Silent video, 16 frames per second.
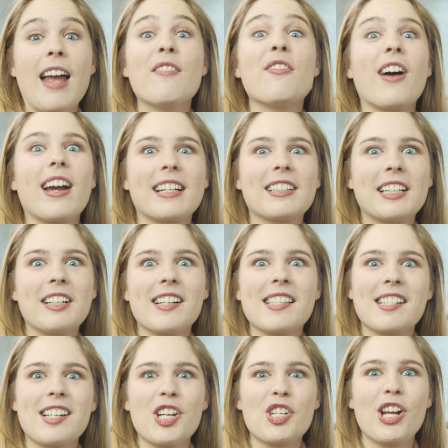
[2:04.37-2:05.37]
And finally,
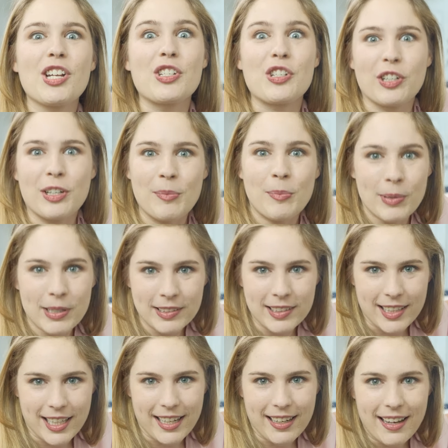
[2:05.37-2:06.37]
let's touch on
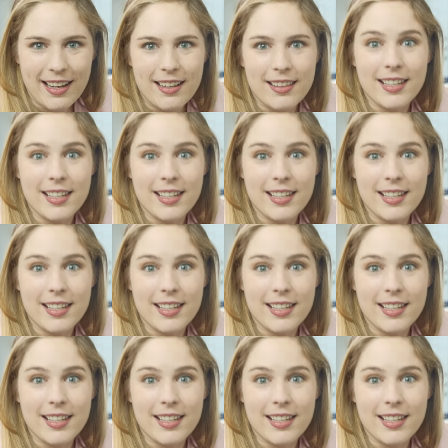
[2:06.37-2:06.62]
durability.